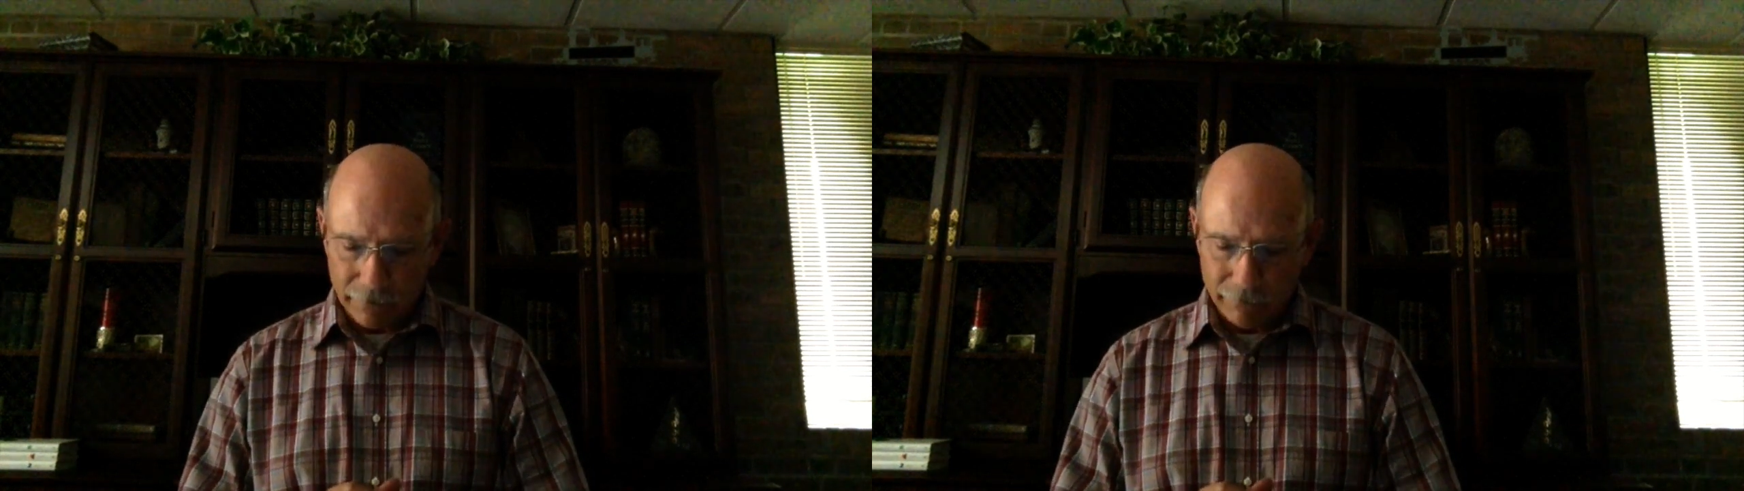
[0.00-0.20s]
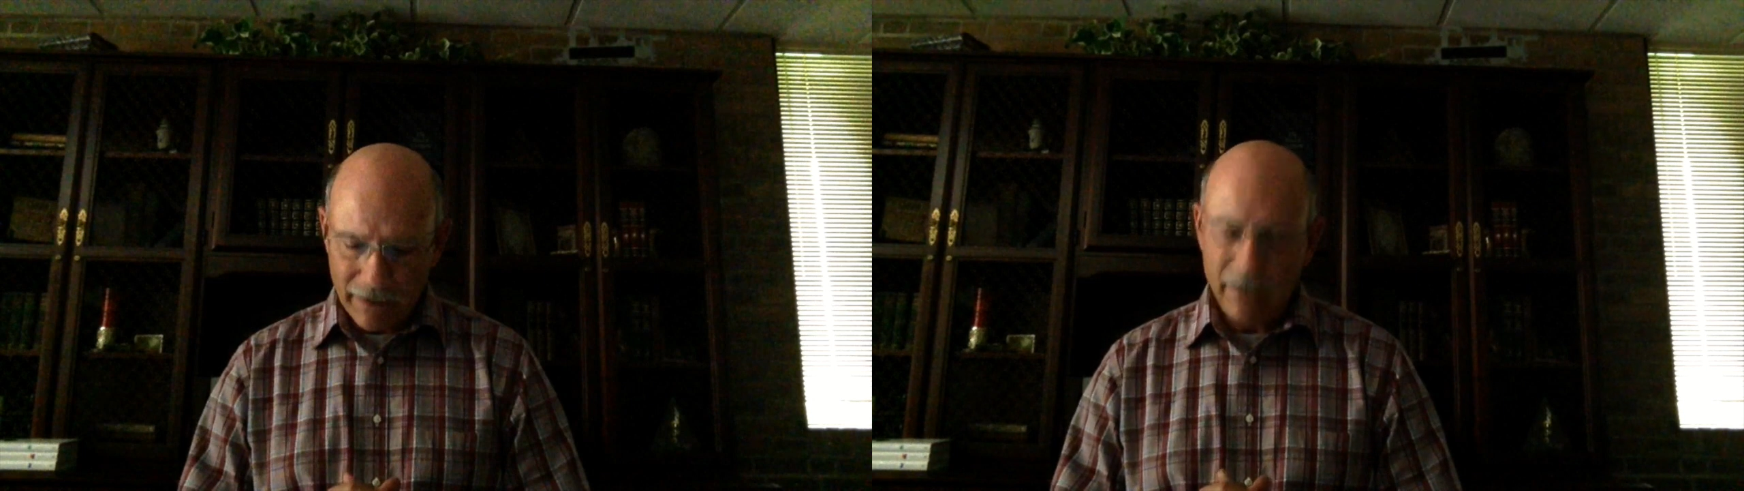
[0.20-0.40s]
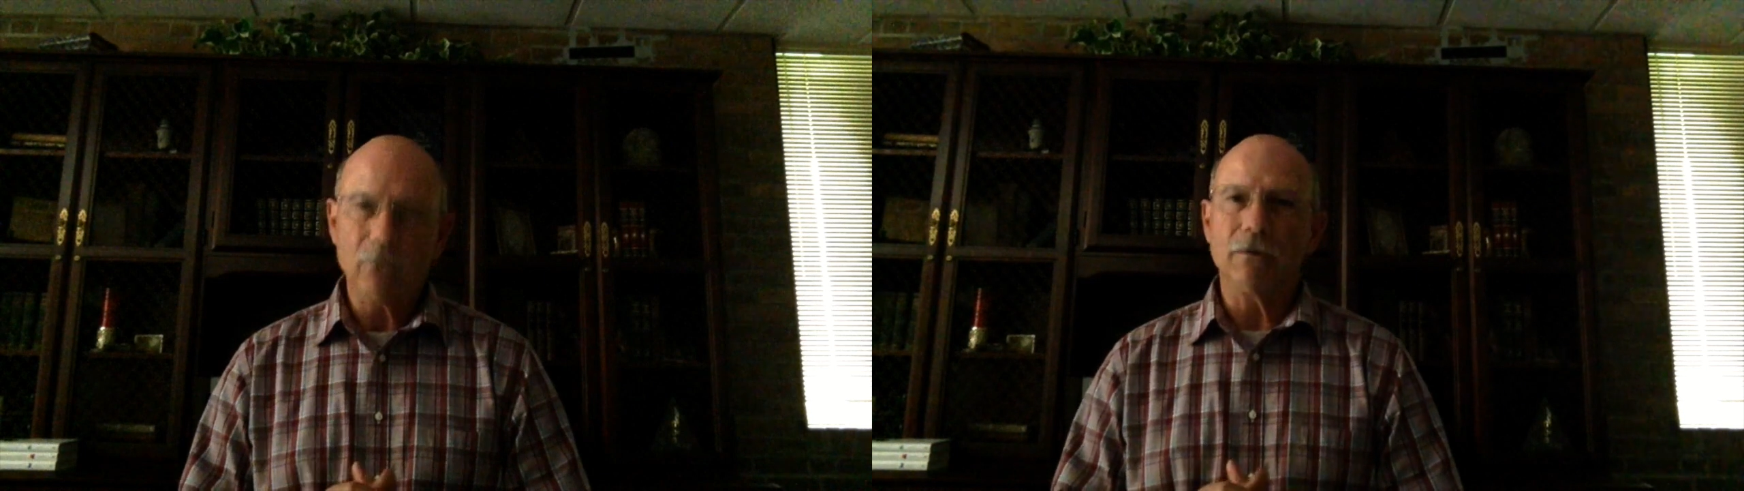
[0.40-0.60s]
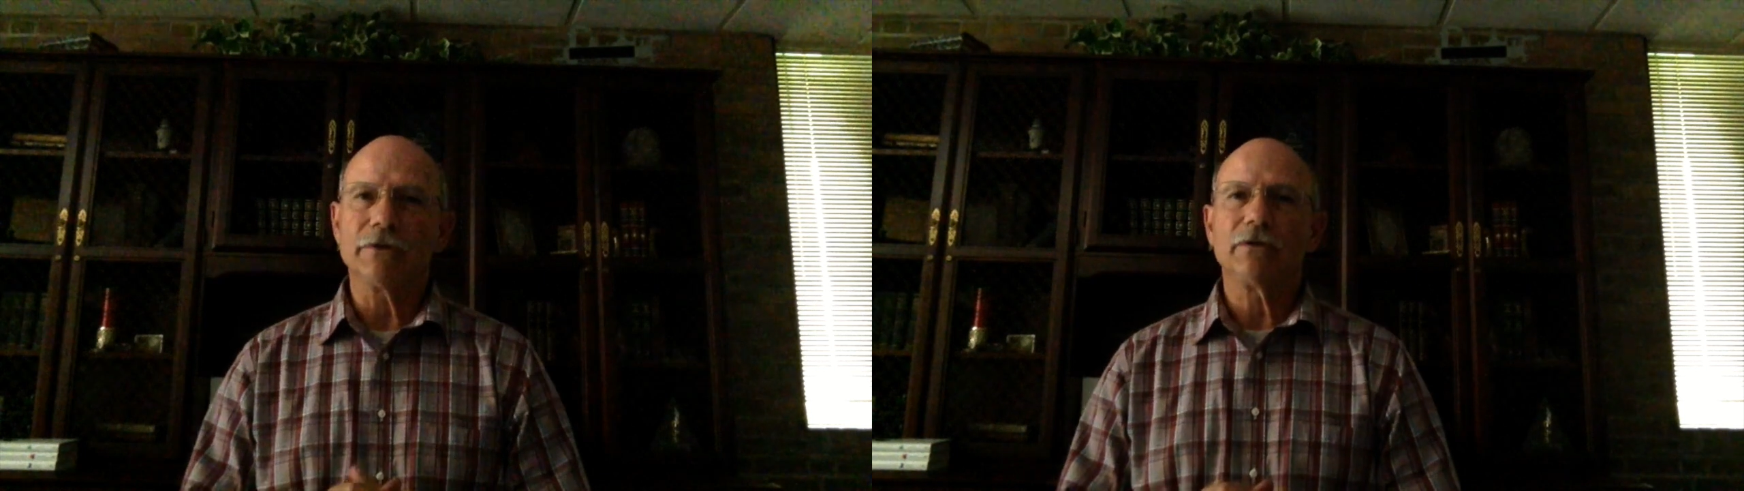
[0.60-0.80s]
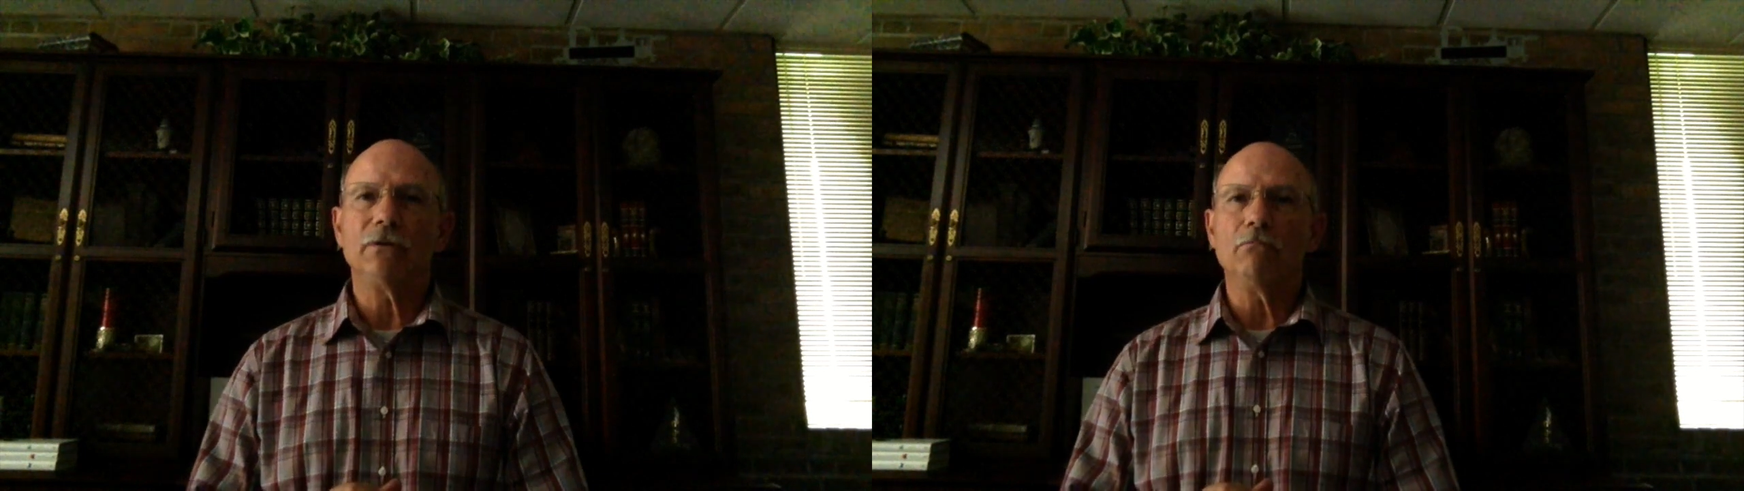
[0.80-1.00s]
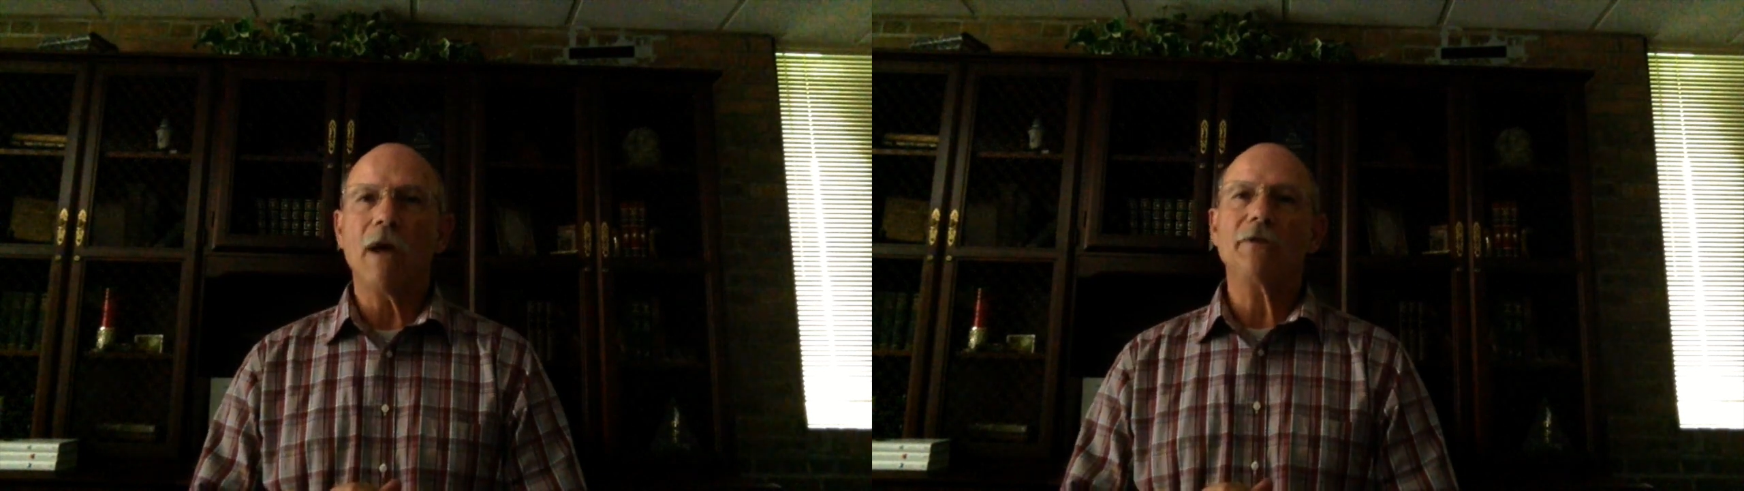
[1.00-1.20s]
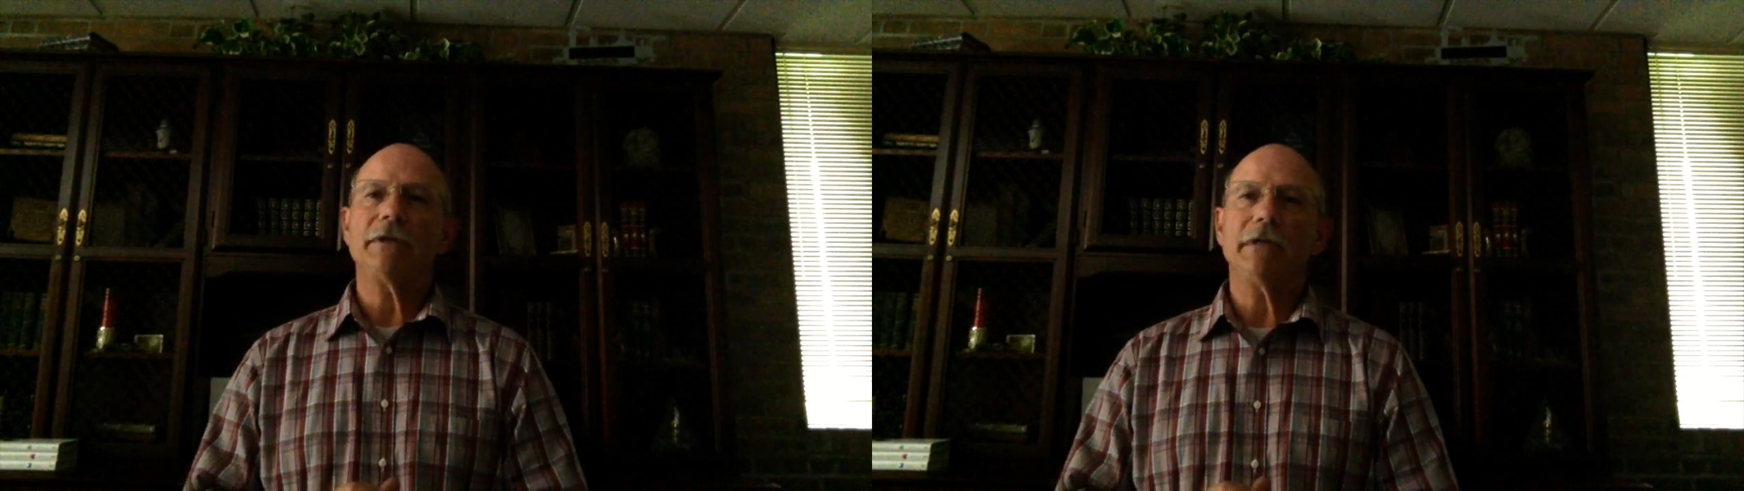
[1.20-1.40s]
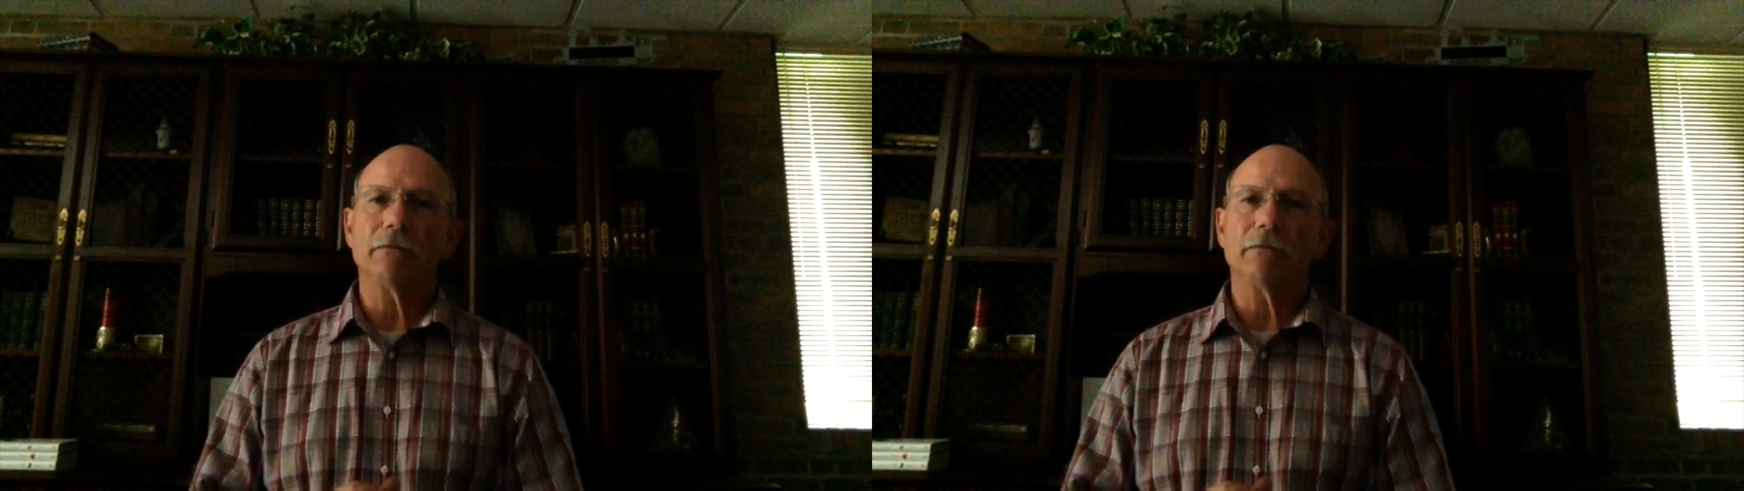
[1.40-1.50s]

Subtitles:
To me, it was too mushy.